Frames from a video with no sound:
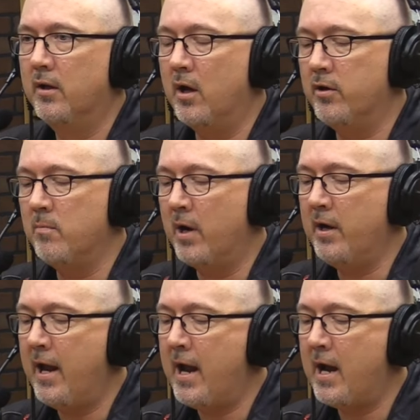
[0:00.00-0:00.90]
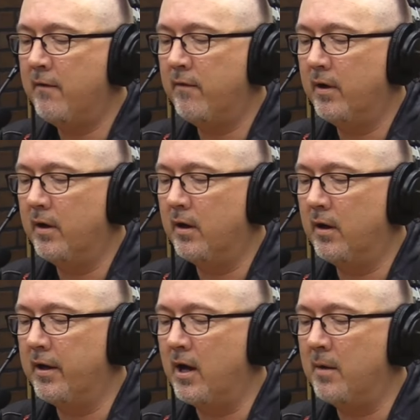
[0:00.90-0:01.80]
Now, you might have
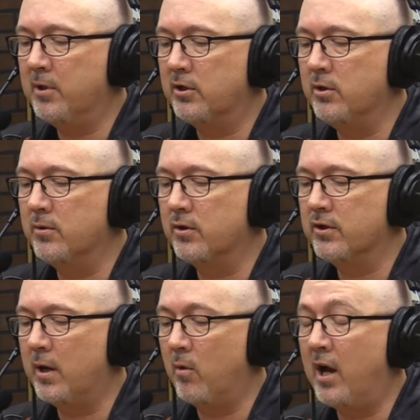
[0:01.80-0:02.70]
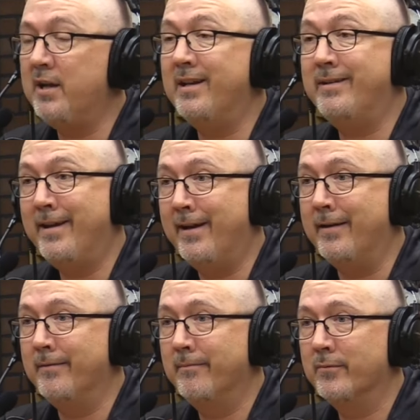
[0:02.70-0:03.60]
uh, an optics user say, Well, I need a
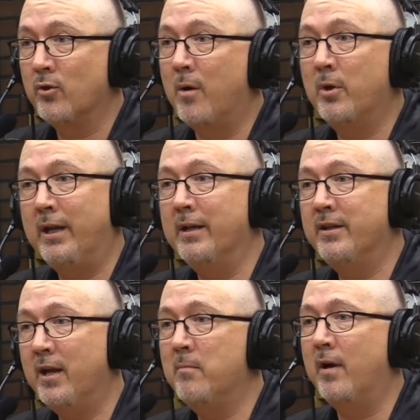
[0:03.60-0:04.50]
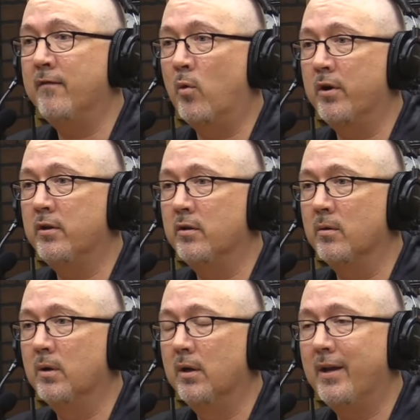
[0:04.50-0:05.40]
10, so I'm going to get a 10 by 42.